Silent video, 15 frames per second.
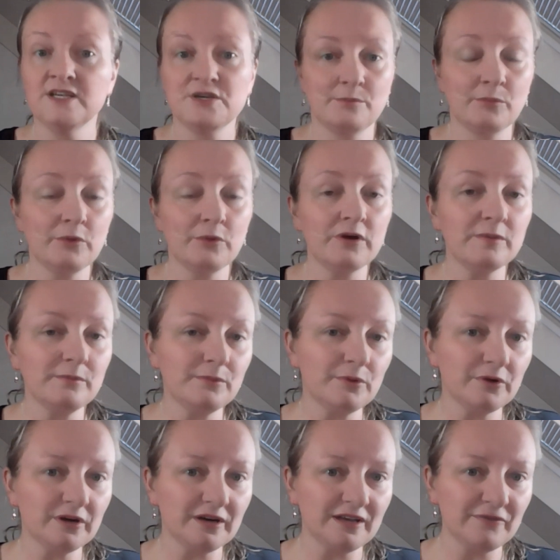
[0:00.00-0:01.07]
More and
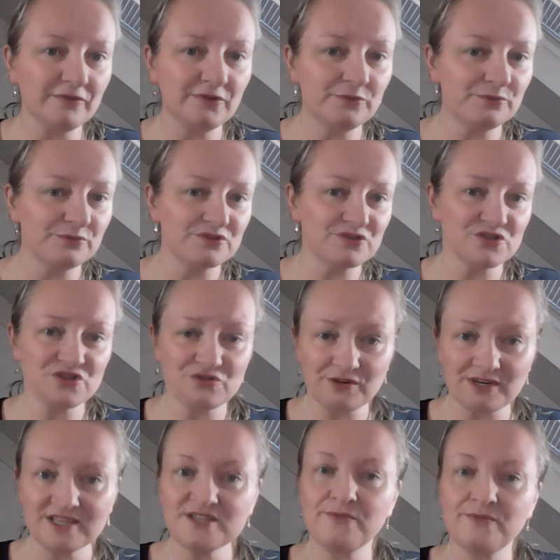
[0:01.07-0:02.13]
more, if you
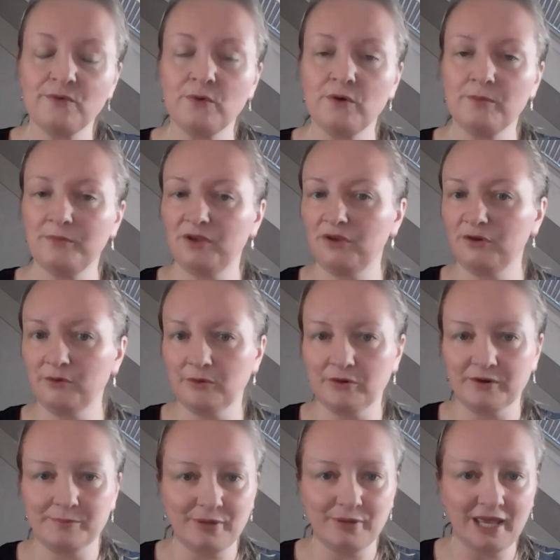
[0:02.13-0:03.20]
transform
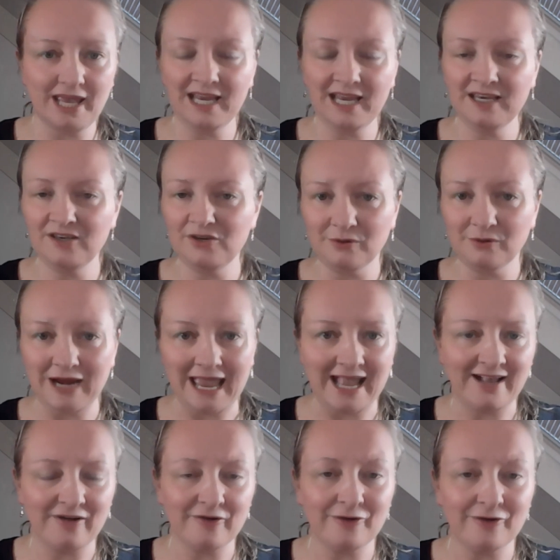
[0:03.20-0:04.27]
your pain, your
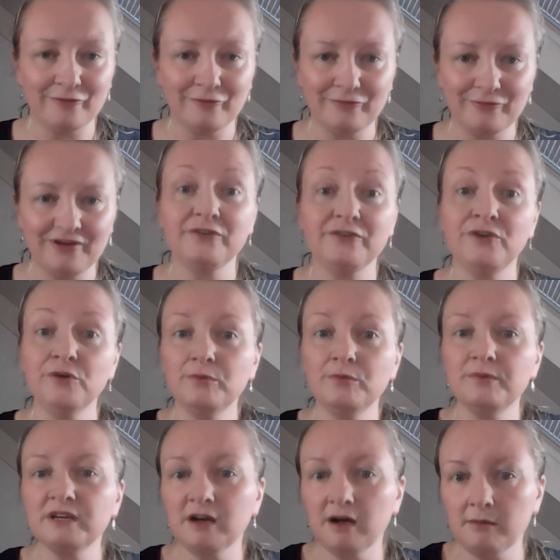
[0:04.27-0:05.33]
anger, your fear, you
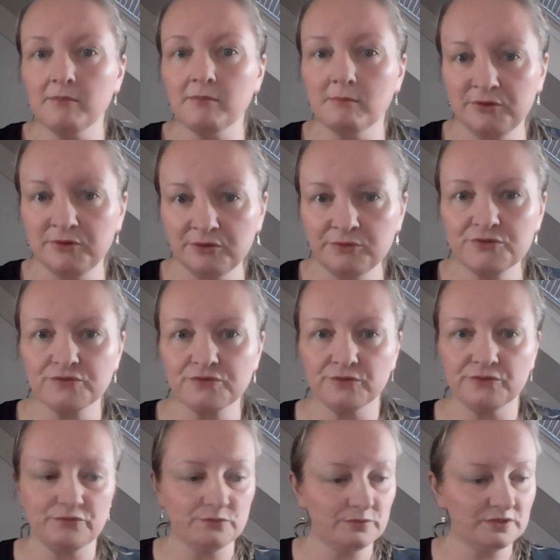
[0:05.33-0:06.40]
become neutral
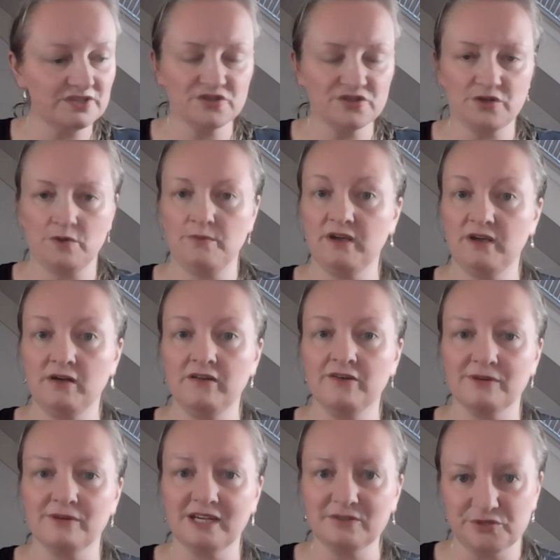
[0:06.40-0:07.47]
to what is going on
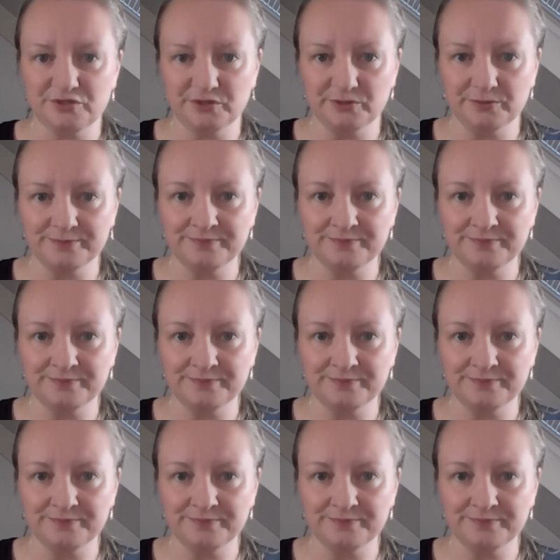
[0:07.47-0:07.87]
around you.